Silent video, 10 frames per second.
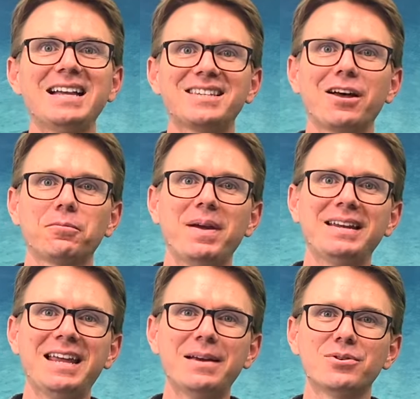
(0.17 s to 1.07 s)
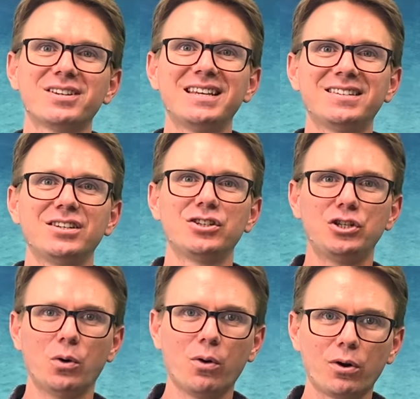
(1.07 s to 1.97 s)
South Bay neighbors, this is
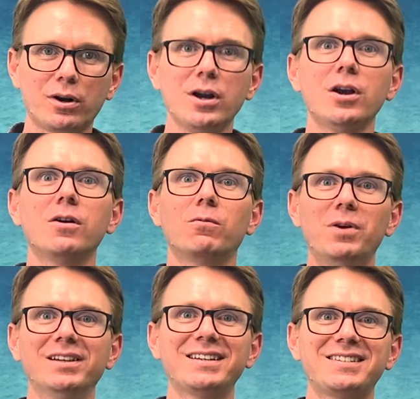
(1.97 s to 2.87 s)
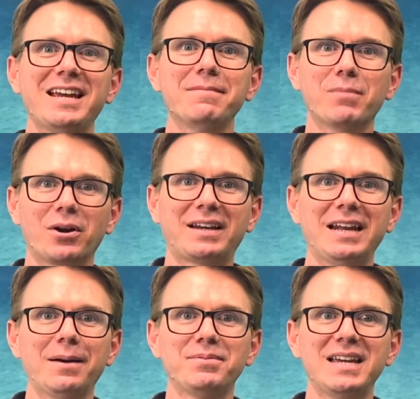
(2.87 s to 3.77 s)
your real estate market
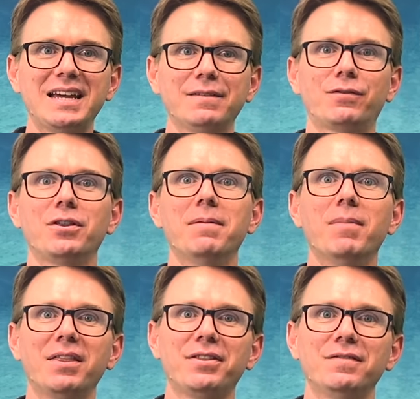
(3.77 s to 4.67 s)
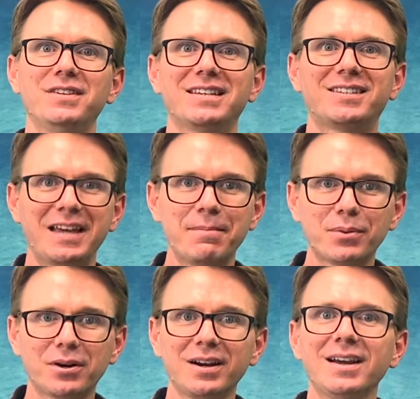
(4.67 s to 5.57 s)
update for the month of
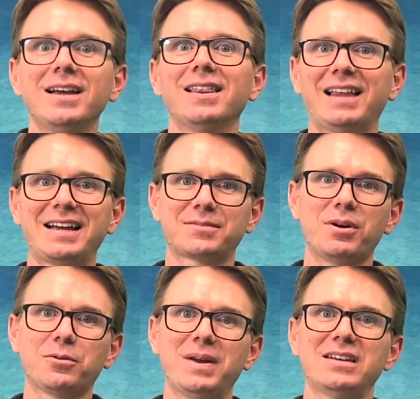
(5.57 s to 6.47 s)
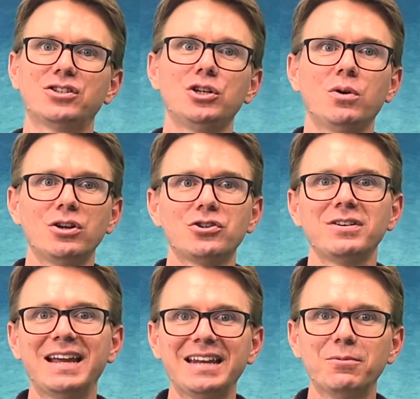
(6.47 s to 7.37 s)
December. Last month we had two
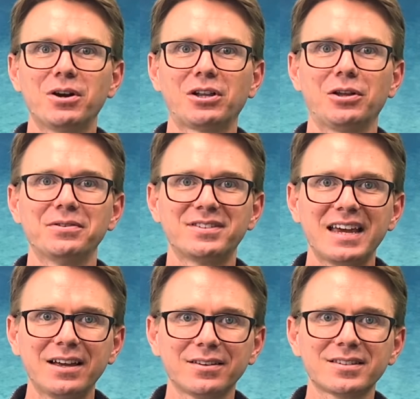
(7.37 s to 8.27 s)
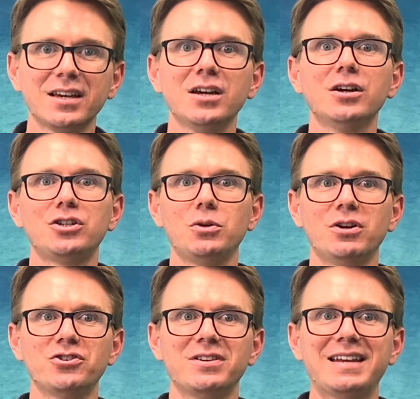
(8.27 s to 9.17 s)
hundred eighty-one closed sales, two
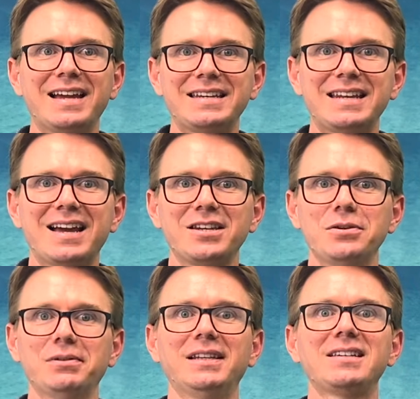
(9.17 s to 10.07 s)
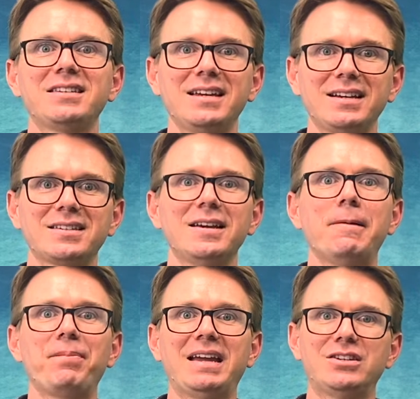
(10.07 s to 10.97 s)
hundred ninety-nine new listings,
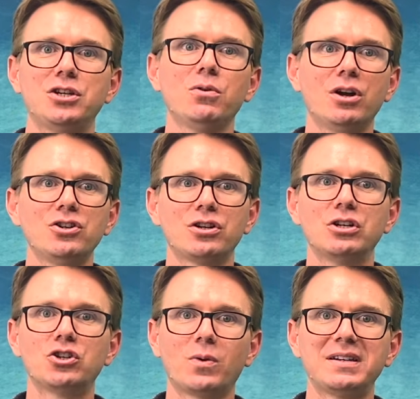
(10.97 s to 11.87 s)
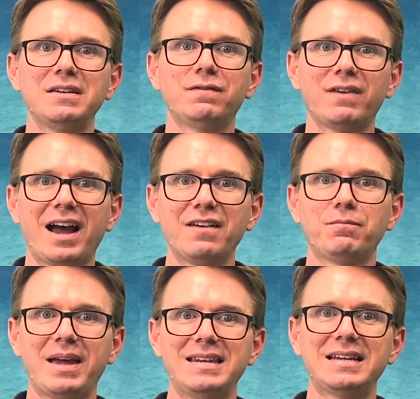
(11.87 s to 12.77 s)
and two hundred twenty-five
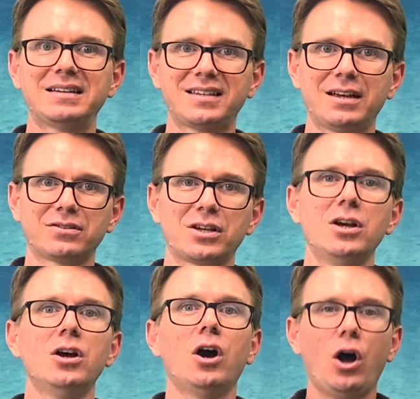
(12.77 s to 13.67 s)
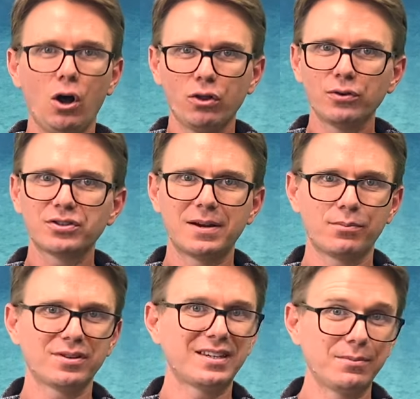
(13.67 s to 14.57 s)
pending sales. All those
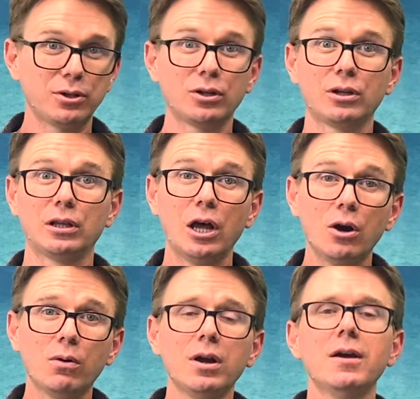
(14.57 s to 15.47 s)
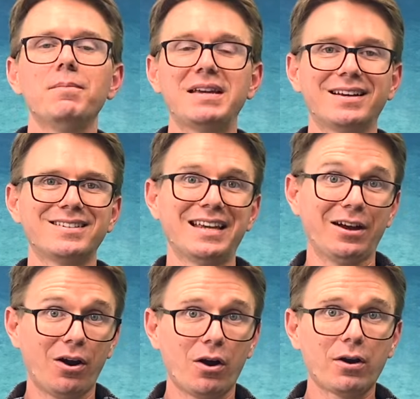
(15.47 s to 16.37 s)
numbers seem a little low because they
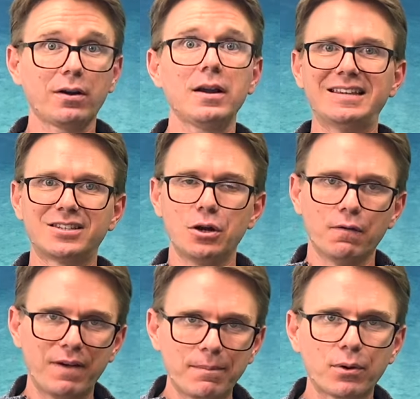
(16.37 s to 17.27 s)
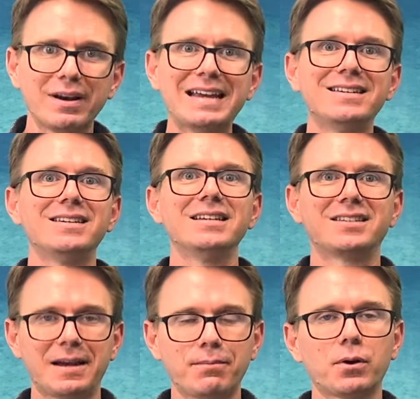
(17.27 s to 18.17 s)
are. It's November into
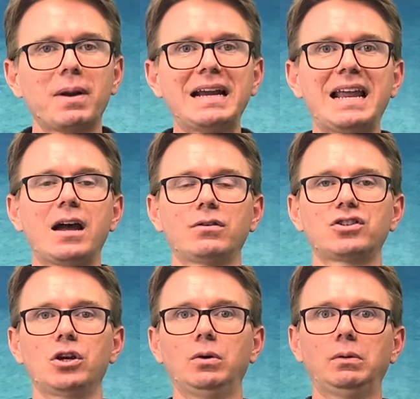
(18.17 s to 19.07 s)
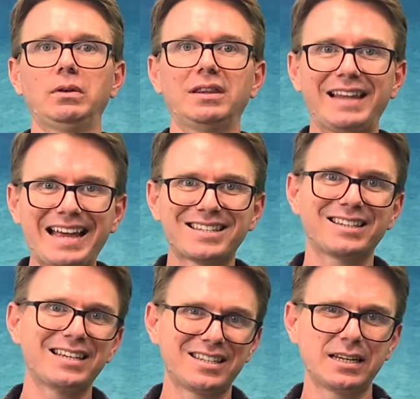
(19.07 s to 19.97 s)
December right now, so less
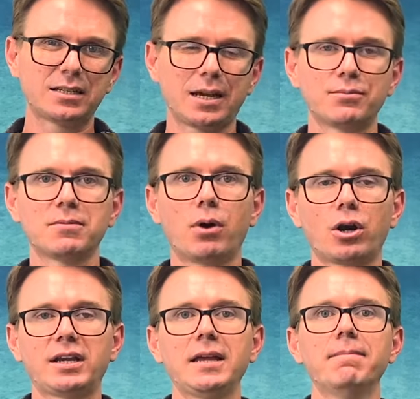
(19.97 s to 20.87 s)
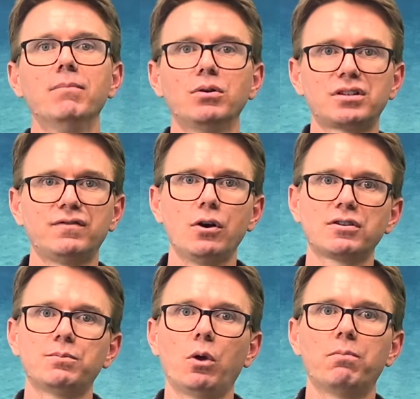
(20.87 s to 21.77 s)
listings come to market. Most
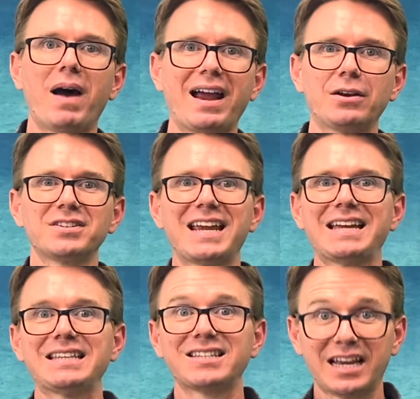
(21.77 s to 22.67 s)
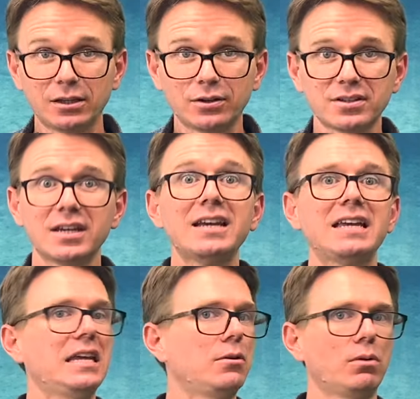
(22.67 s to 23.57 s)
folks, both buyers and sellers,
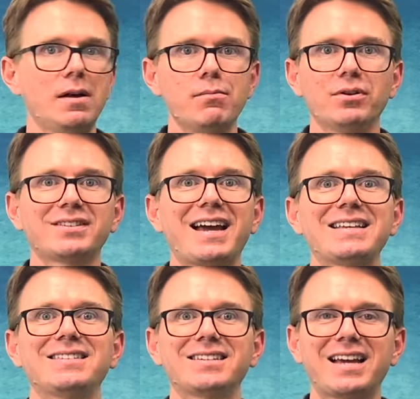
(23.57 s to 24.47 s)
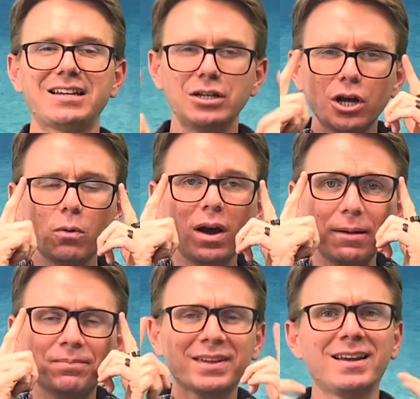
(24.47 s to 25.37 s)
equal on both sides, decide, you know what?